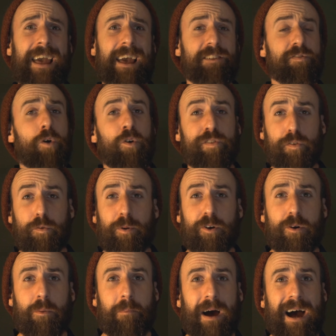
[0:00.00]
It's not super
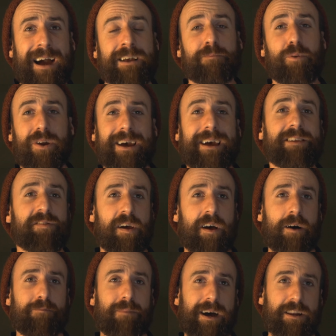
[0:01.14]
compact, but it is
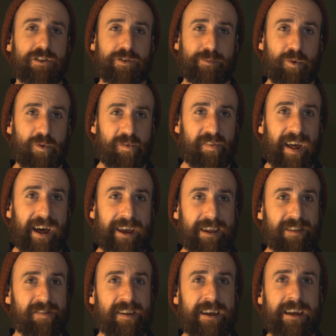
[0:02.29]
a manageable
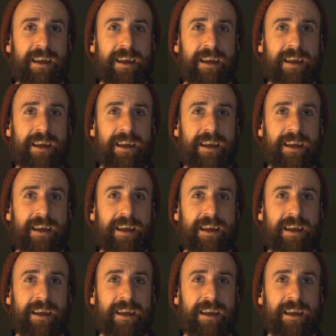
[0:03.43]
size,